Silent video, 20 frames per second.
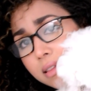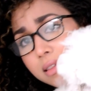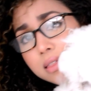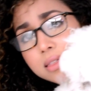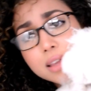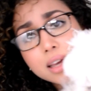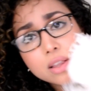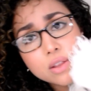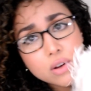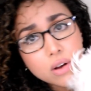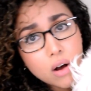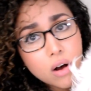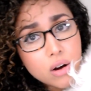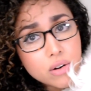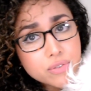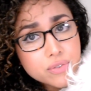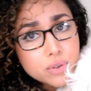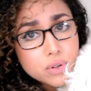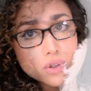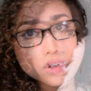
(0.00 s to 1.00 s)
They look
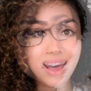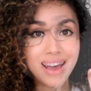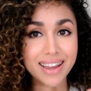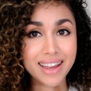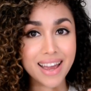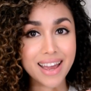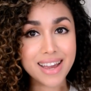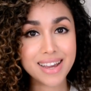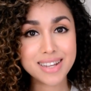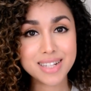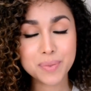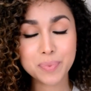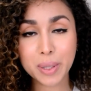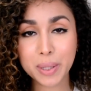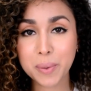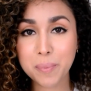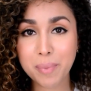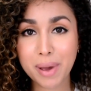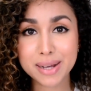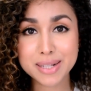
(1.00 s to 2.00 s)
awful. Hi guys,
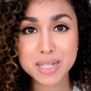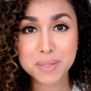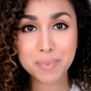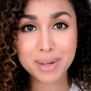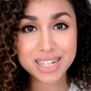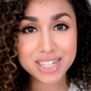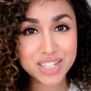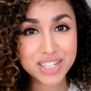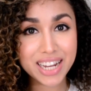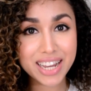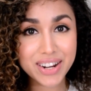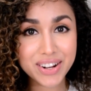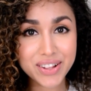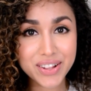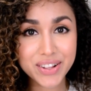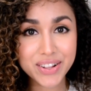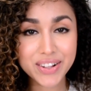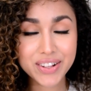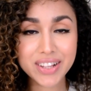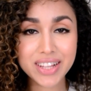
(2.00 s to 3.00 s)
welcome back to my
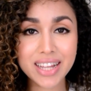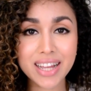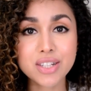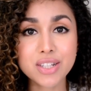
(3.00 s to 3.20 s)
channel.